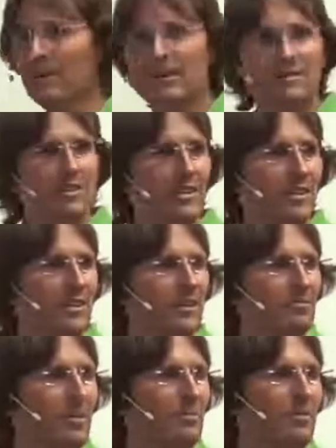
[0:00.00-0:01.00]
find
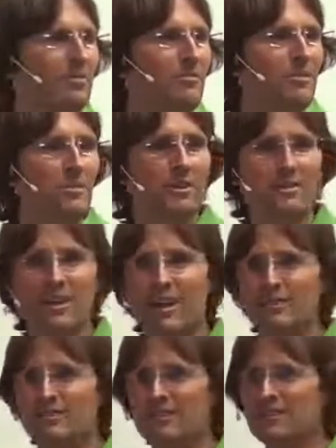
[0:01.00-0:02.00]
members of his
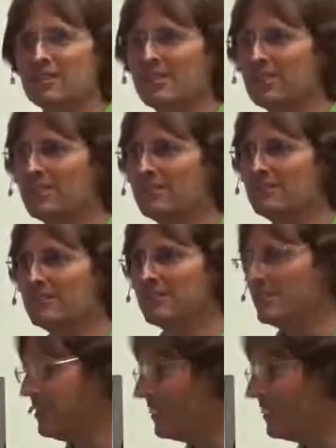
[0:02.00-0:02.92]
congregation that he can